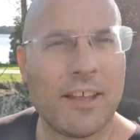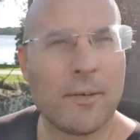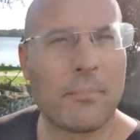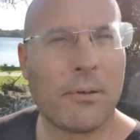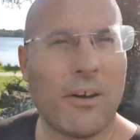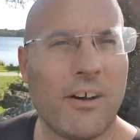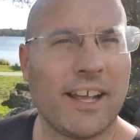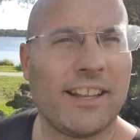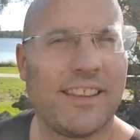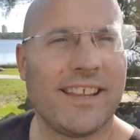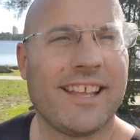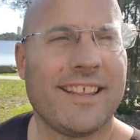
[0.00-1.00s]

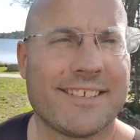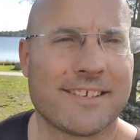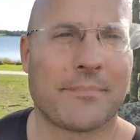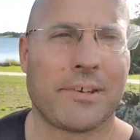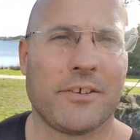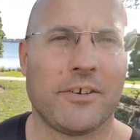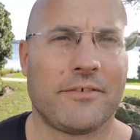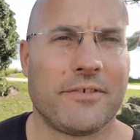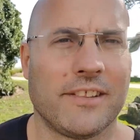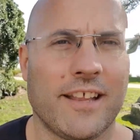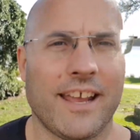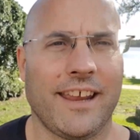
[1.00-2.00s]
behind there's a
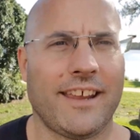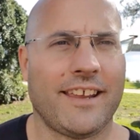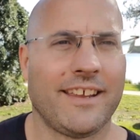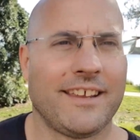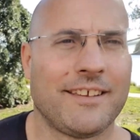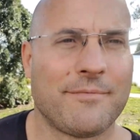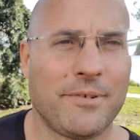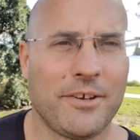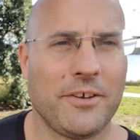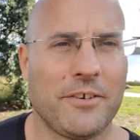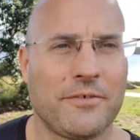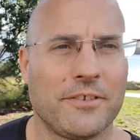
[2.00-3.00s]
beautiful lake
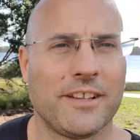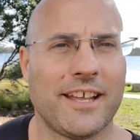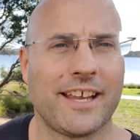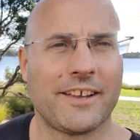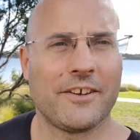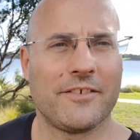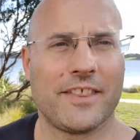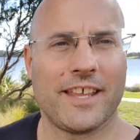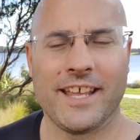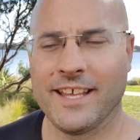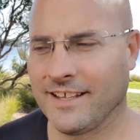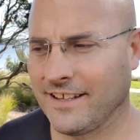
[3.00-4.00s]
over
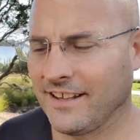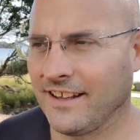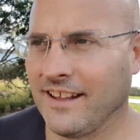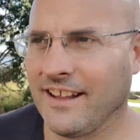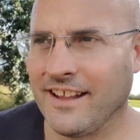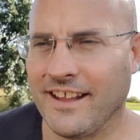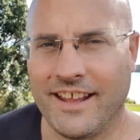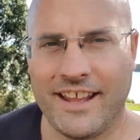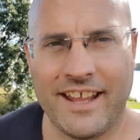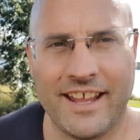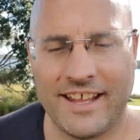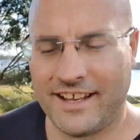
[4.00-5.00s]
there.
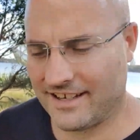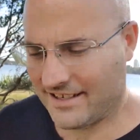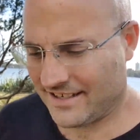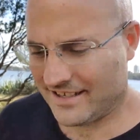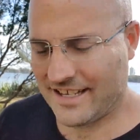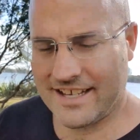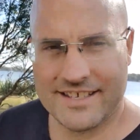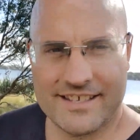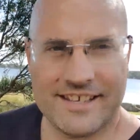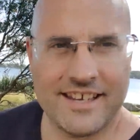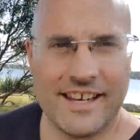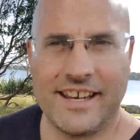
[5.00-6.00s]
And let's
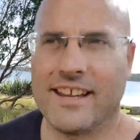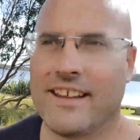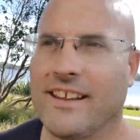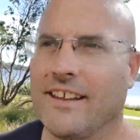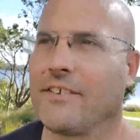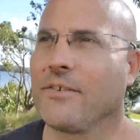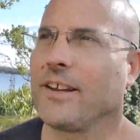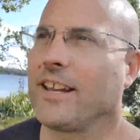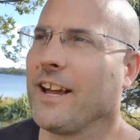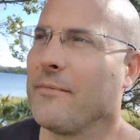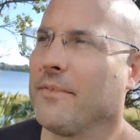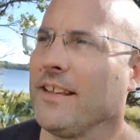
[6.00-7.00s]
see, if we
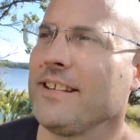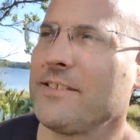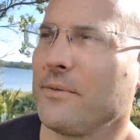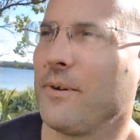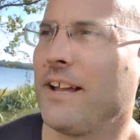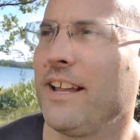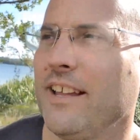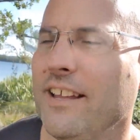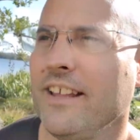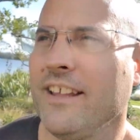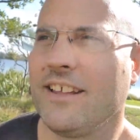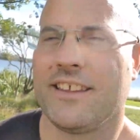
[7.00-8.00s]
come this way,
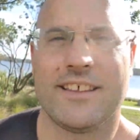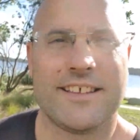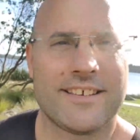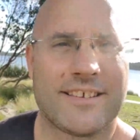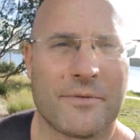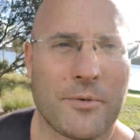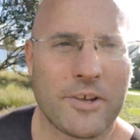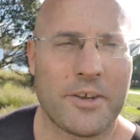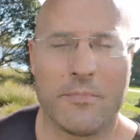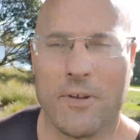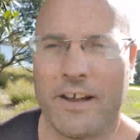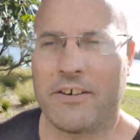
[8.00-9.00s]
this is what
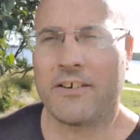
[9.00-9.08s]
you might